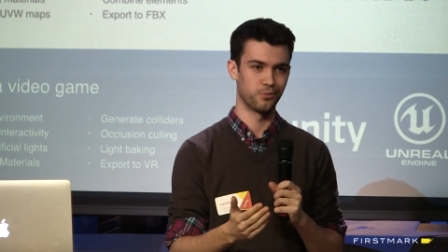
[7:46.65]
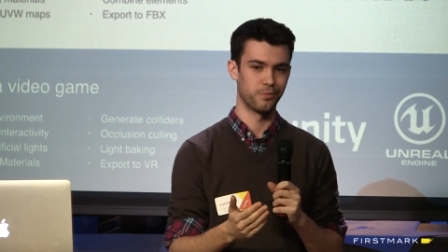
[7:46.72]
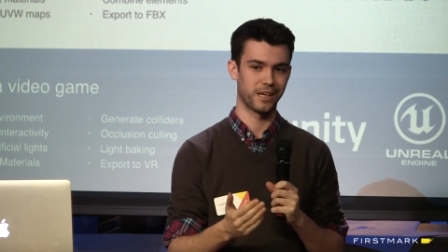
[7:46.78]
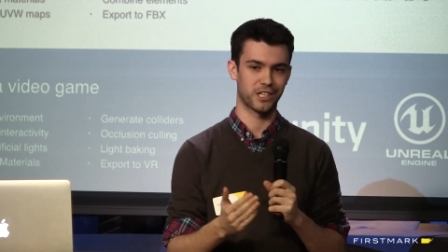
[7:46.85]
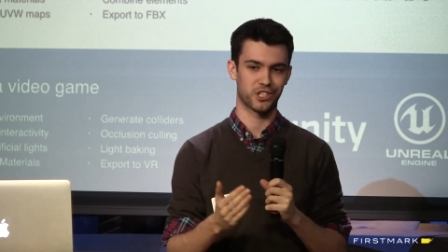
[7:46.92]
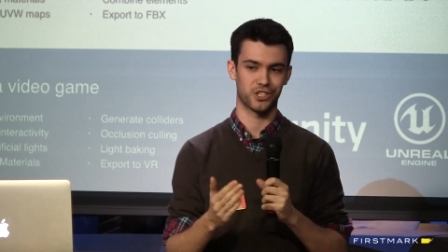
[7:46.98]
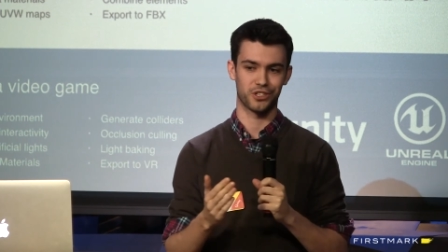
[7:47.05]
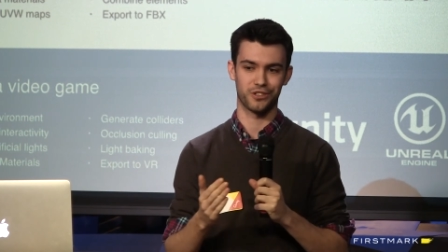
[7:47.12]
You
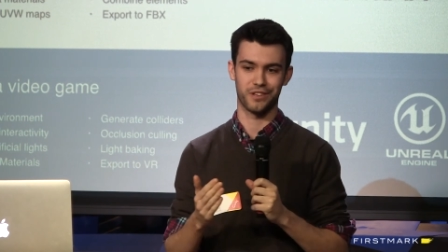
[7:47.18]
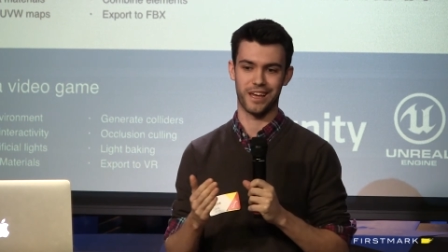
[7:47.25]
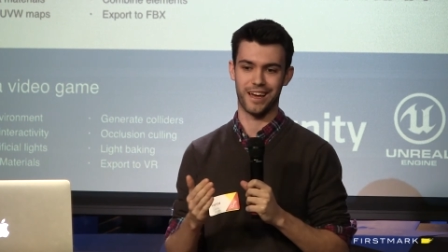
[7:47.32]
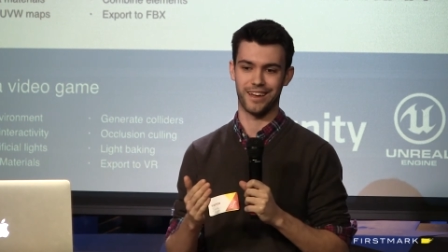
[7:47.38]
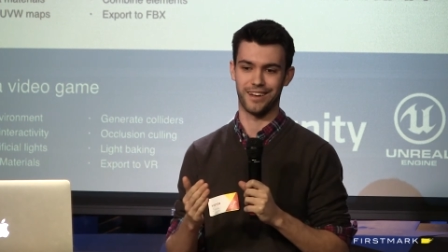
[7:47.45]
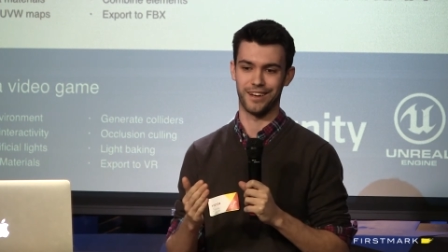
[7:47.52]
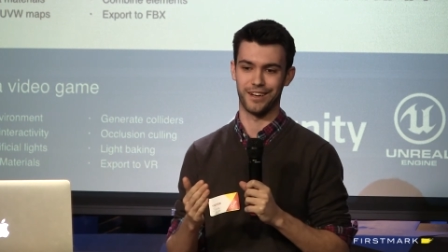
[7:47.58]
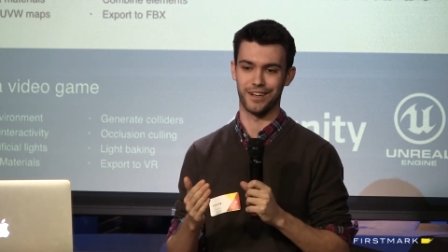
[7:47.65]
make sure
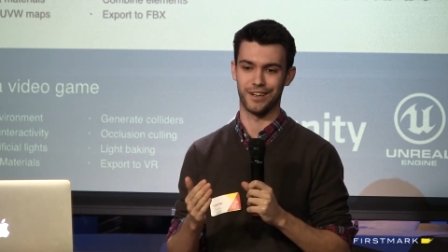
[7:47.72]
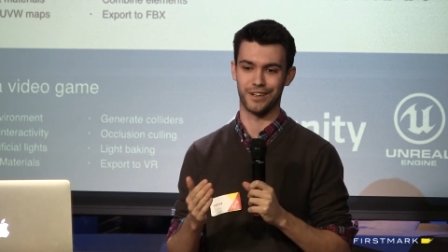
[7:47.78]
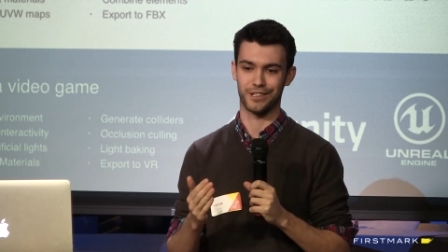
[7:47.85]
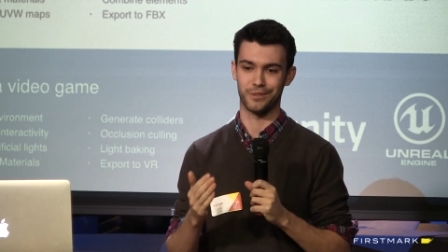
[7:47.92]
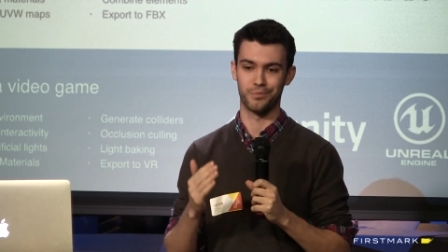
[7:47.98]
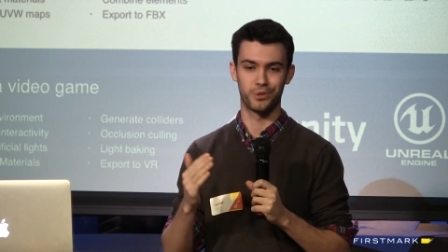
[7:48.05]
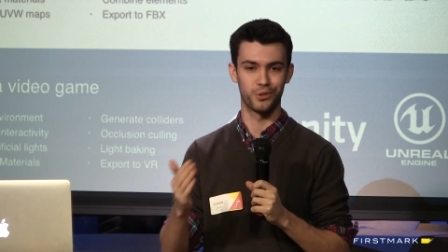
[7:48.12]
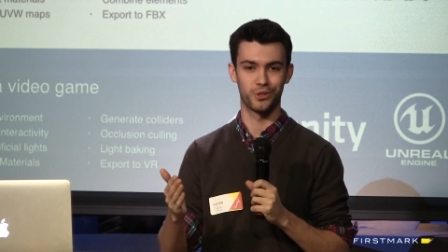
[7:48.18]
that a uh,
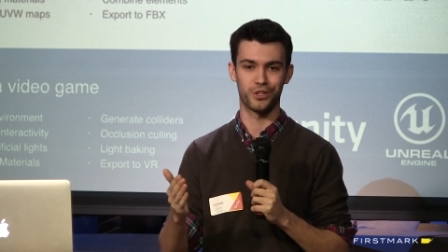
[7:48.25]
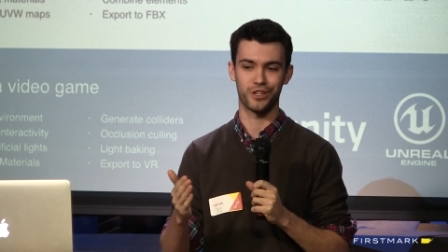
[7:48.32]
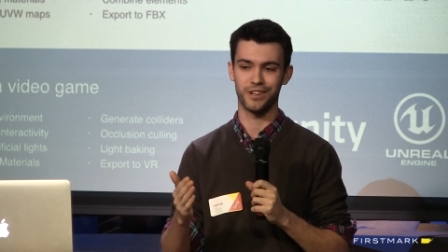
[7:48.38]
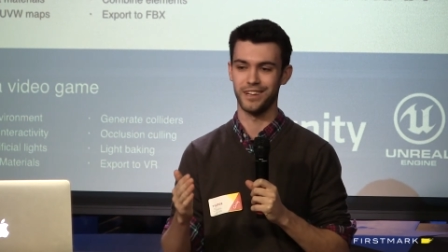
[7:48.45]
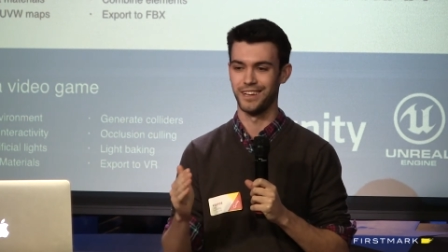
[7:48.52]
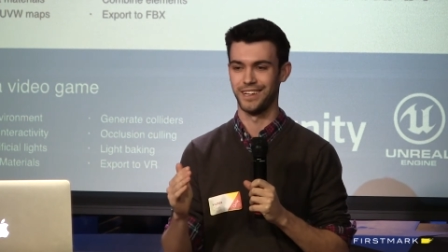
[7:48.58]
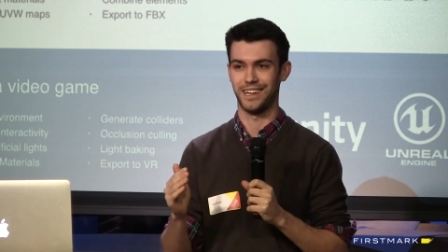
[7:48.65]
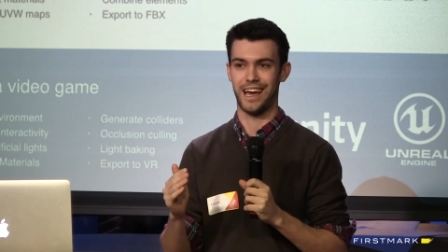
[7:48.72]
computer